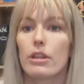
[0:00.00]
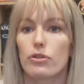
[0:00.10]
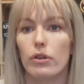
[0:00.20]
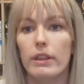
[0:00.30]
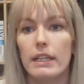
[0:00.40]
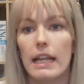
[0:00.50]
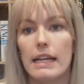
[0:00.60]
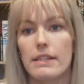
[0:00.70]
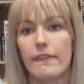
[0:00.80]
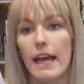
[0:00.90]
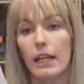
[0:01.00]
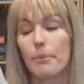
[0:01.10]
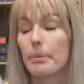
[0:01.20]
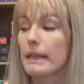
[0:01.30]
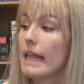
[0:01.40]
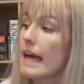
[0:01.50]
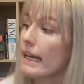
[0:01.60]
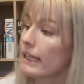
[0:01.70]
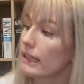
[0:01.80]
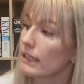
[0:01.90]
The Truth and Lies of Ella
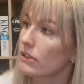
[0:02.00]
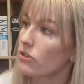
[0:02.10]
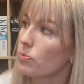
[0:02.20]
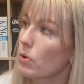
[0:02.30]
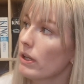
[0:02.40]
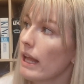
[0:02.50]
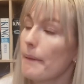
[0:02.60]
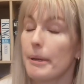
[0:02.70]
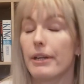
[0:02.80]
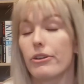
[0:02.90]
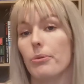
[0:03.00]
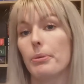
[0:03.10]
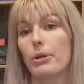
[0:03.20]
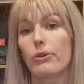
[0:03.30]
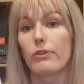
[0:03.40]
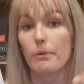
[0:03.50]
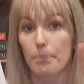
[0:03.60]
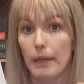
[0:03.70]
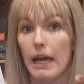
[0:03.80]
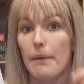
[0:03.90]
Black. This is one I picked up because the
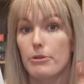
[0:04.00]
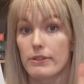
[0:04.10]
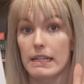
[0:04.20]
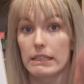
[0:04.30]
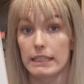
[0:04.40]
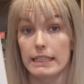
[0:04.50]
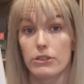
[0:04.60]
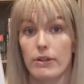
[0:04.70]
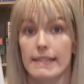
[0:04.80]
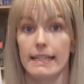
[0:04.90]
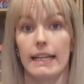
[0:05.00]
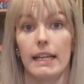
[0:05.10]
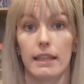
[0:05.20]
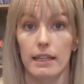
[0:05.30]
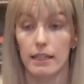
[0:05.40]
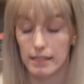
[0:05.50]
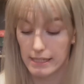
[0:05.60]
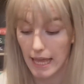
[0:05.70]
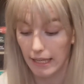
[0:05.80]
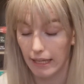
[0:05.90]
blurb just sounded interesting and the
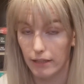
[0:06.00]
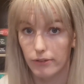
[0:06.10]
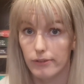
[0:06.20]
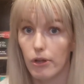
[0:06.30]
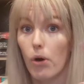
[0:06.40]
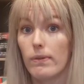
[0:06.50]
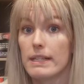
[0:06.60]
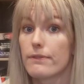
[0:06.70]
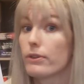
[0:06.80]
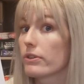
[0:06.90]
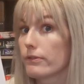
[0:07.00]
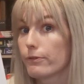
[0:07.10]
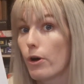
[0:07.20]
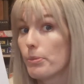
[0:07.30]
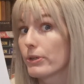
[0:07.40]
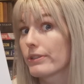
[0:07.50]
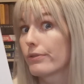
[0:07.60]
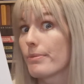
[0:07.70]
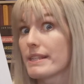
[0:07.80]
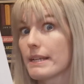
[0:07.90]
seller, so all these 4 books
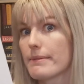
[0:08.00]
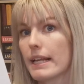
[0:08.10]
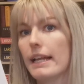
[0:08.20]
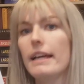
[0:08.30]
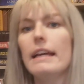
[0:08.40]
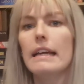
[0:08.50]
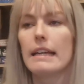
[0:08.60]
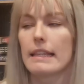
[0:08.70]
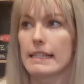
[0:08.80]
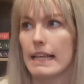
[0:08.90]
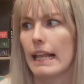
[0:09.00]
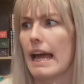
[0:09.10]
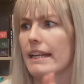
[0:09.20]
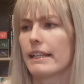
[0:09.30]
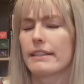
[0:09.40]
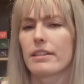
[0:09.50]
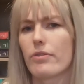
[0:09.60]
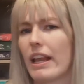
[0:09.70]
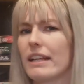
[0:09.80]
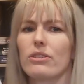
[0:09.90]
are from the same seller. The seller had it
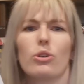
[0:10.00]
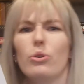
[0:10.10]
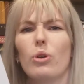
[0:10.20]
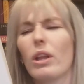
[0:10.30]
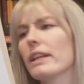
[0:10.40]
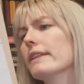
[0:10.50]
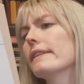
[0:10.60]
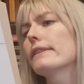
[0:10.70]
listed for like $2.